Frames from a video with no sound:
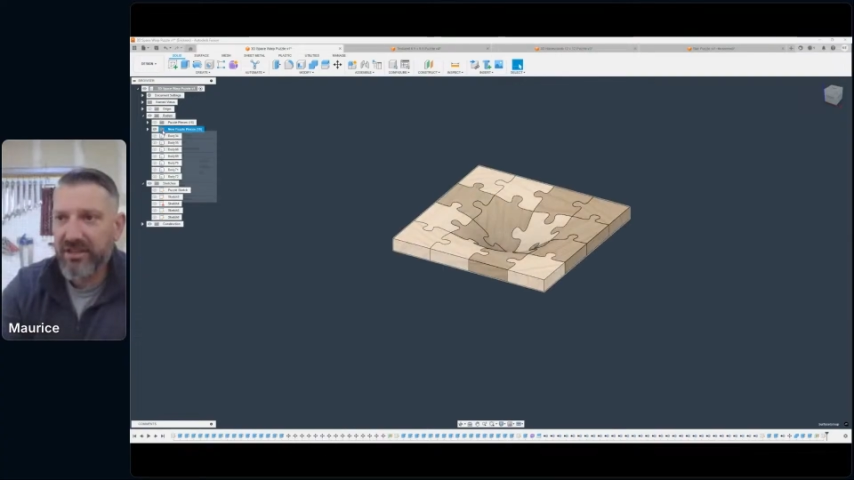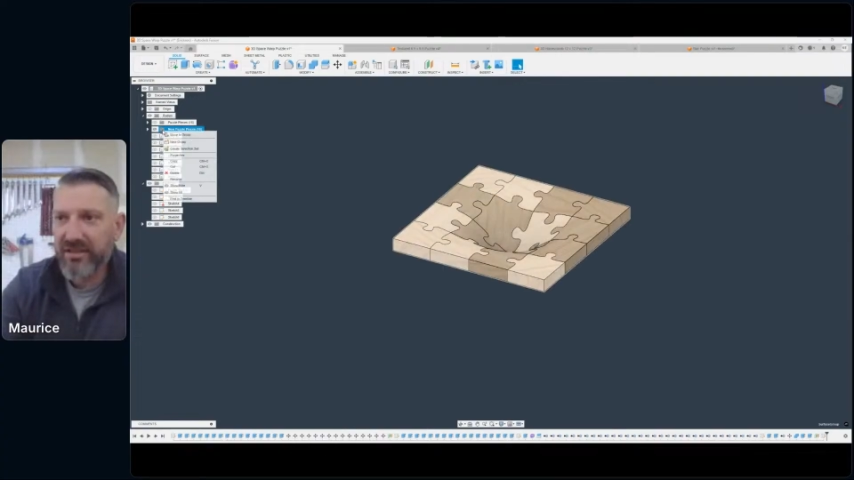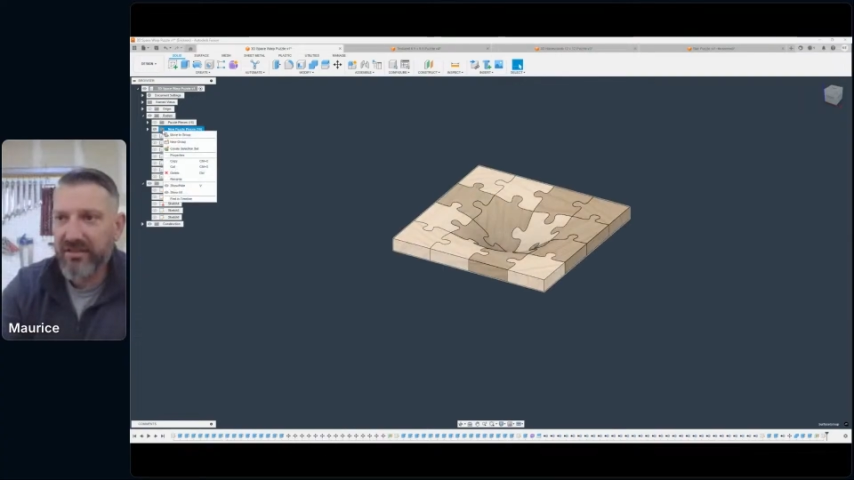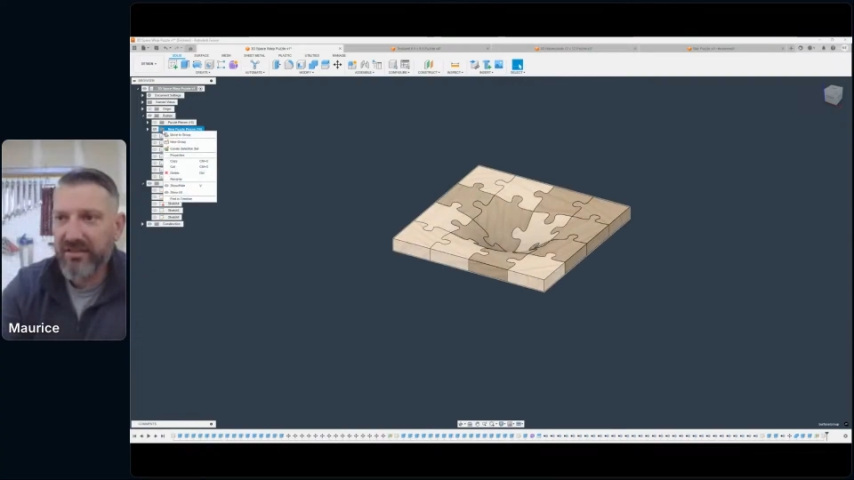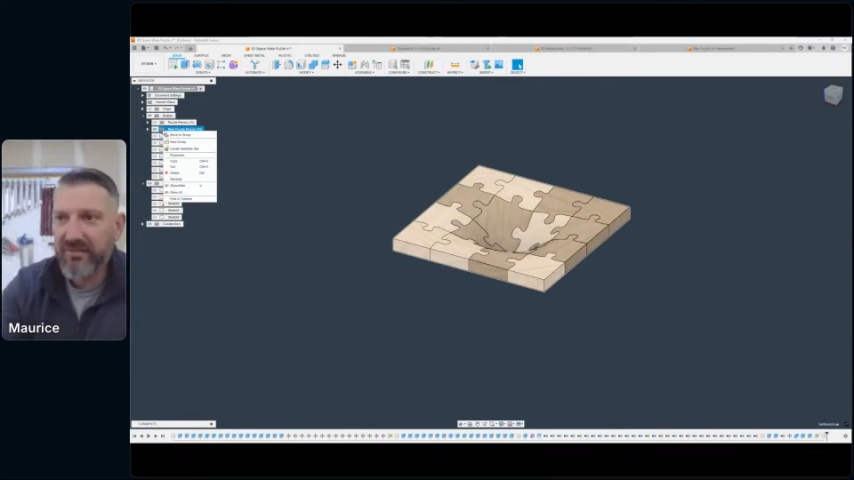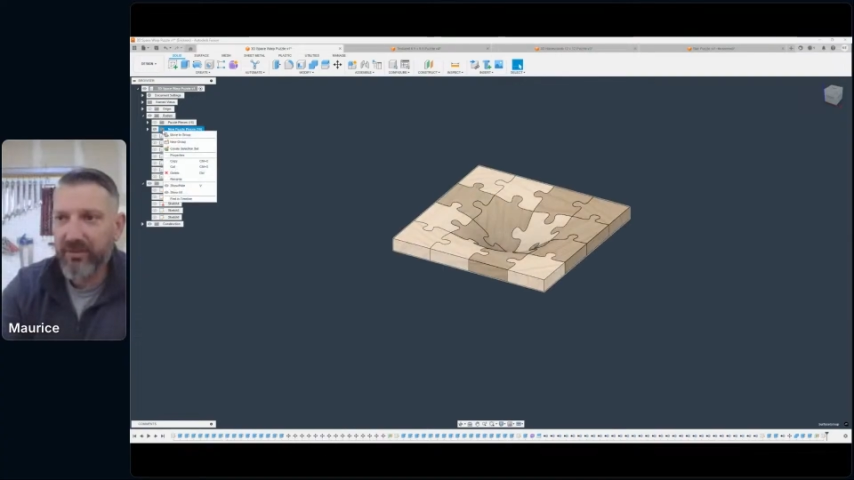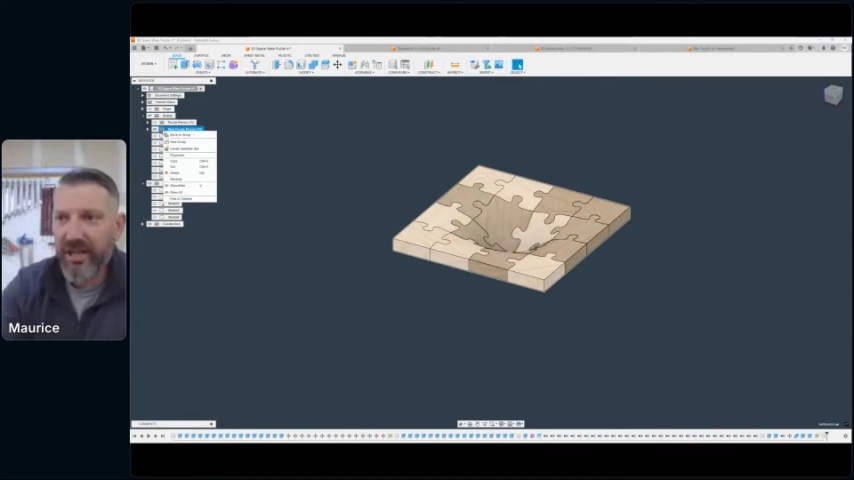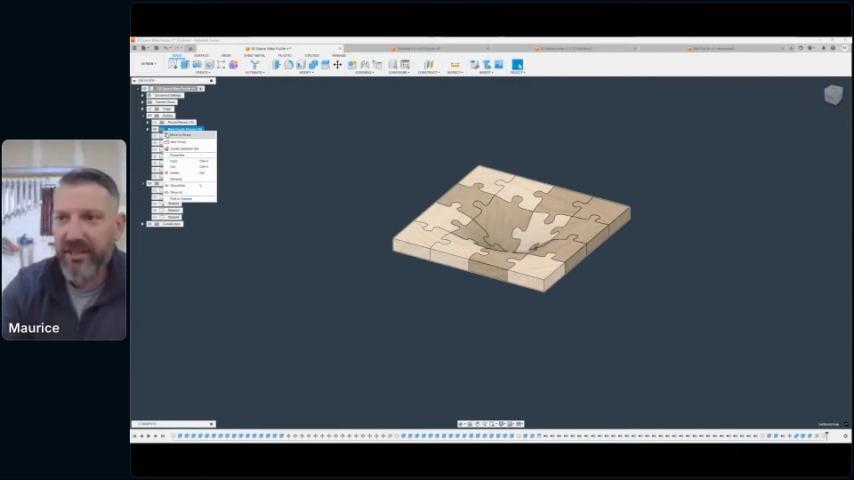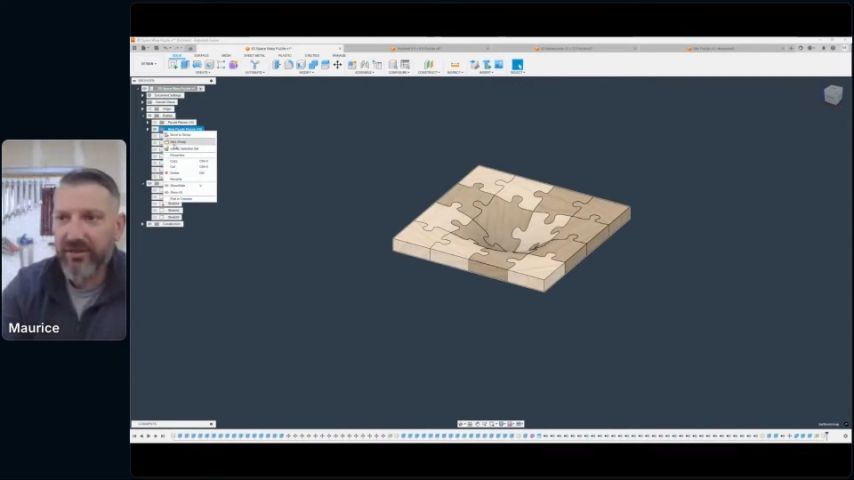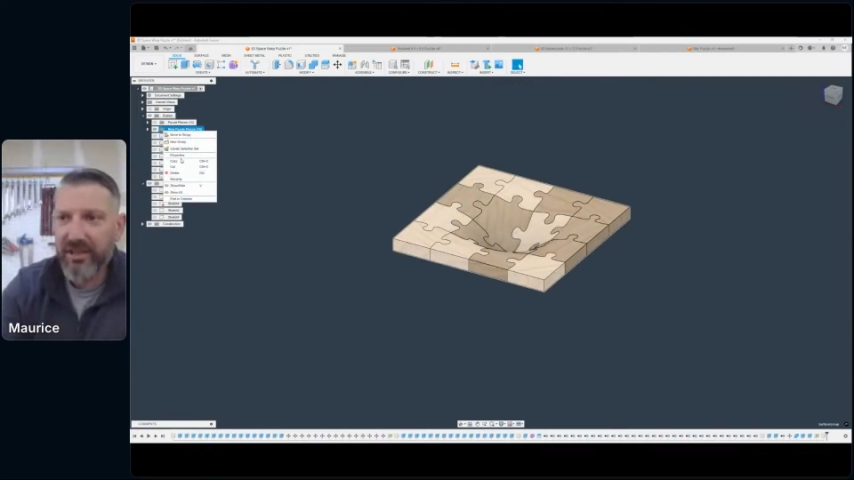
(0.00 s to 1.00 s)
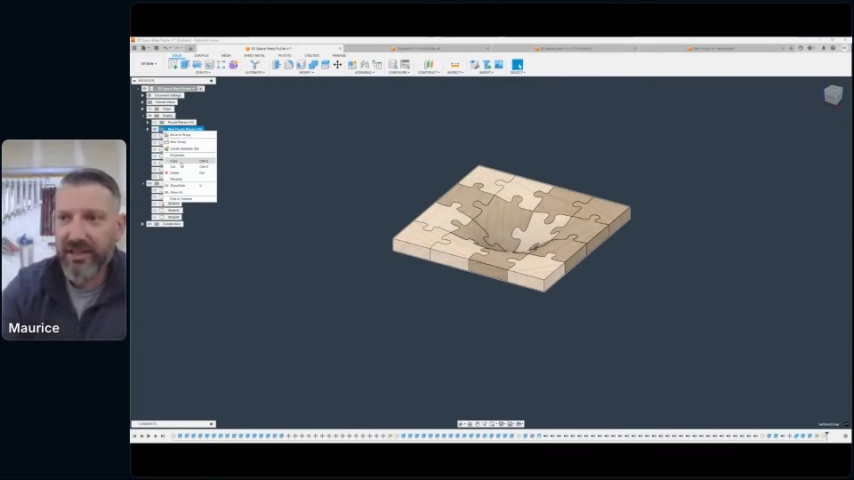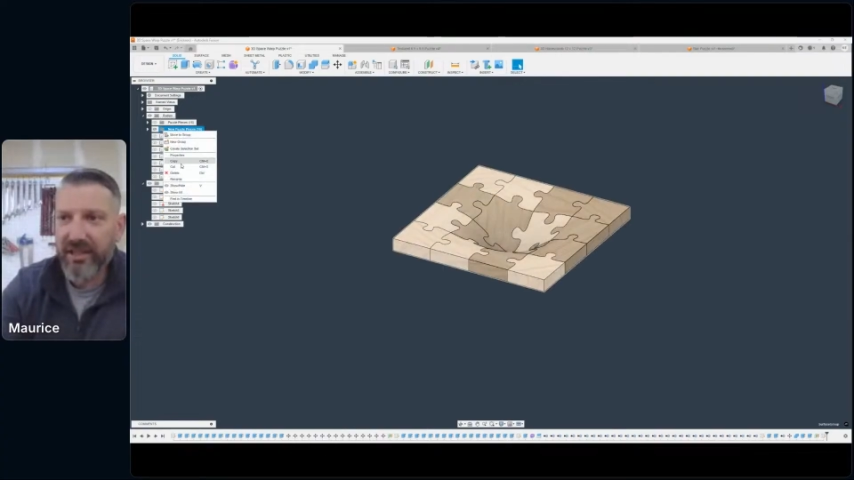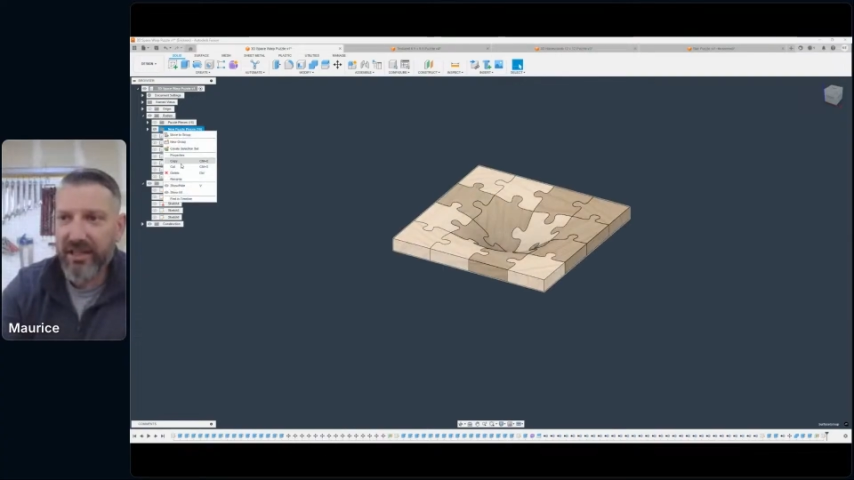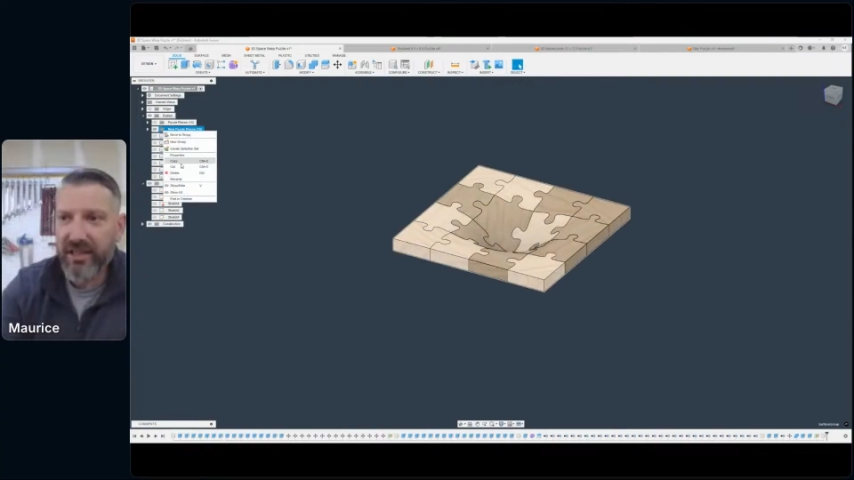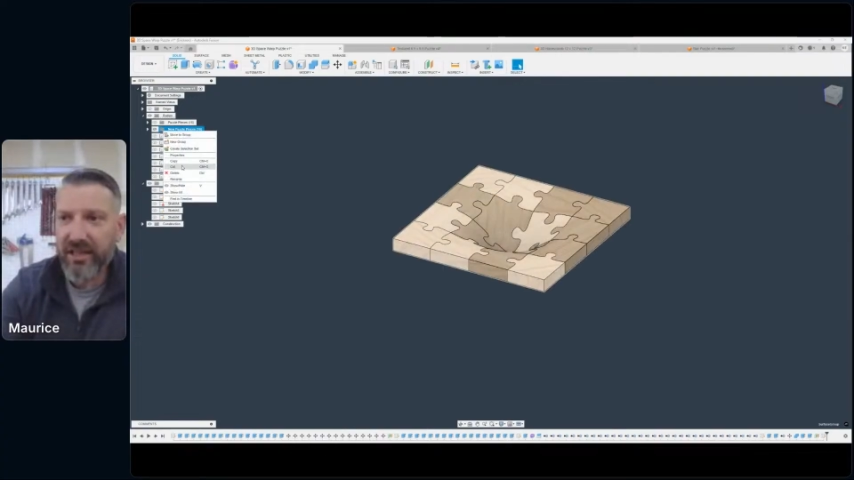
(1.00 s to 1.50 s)
I'm going to right
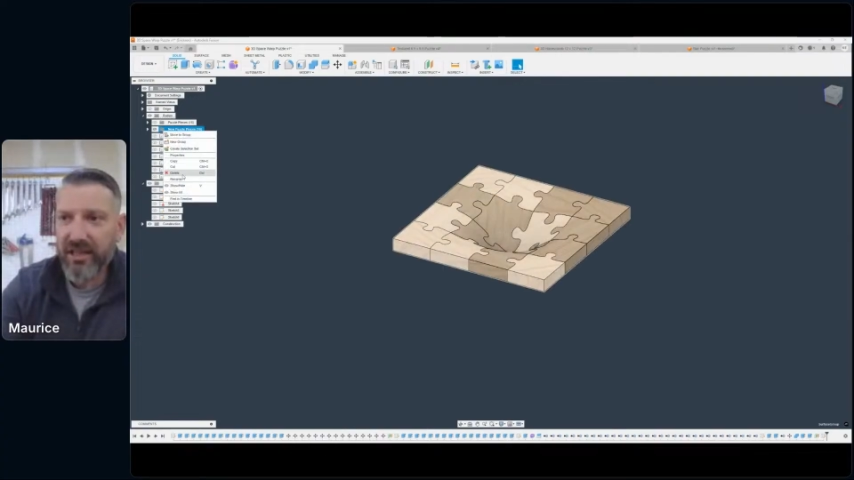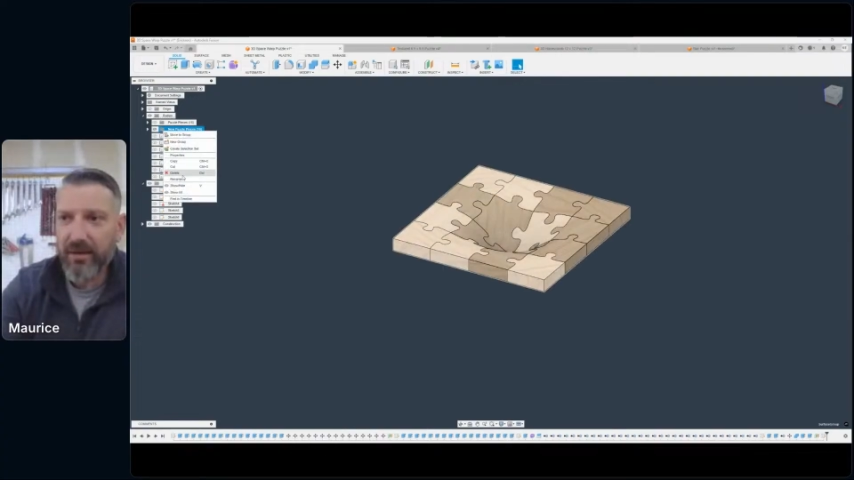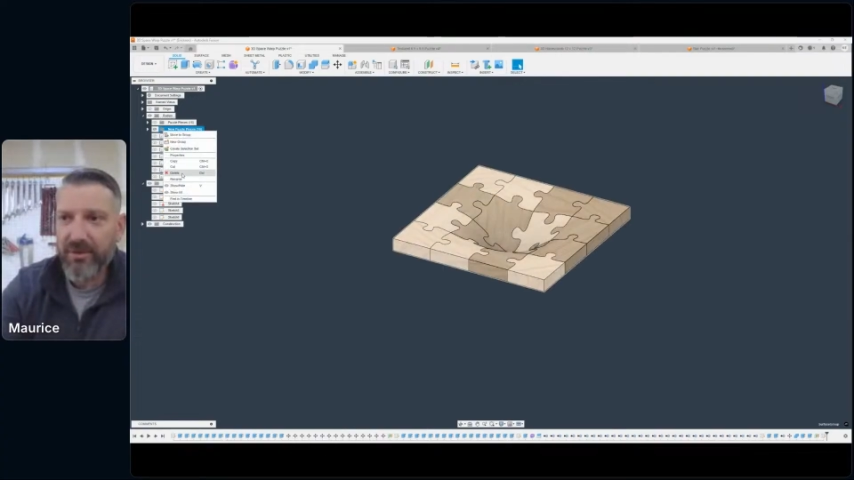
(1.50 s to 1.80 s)
click,